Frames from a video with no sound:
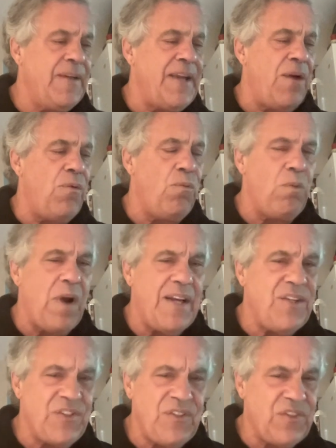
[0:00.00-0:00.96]
Now,
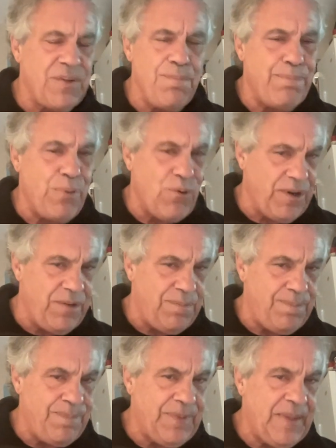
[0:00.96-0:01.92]
why is this
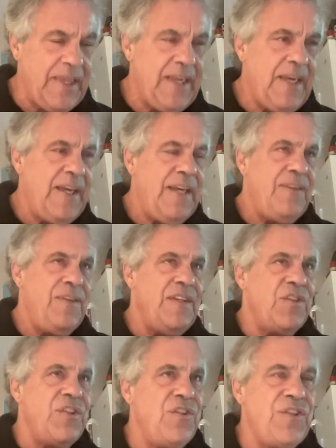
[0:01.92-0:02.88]
important?
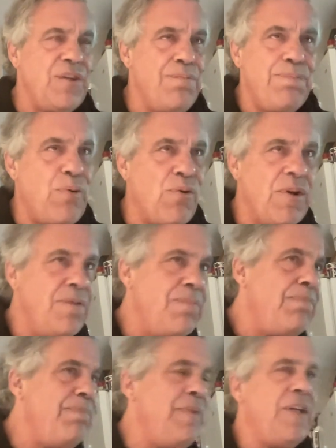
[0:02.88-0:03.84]
This is
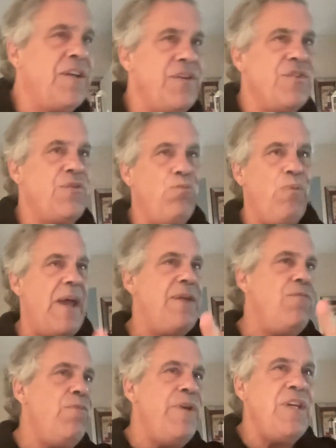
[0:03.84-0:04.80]
important because
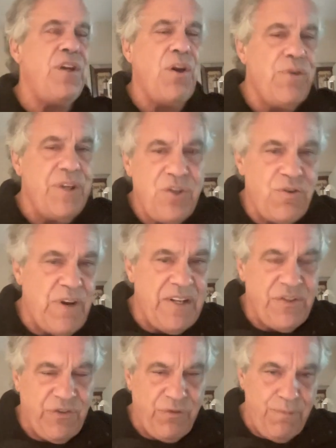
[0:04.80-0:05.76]
when we go to
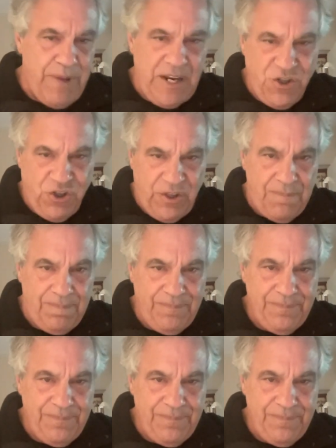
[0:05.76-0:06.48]
transformation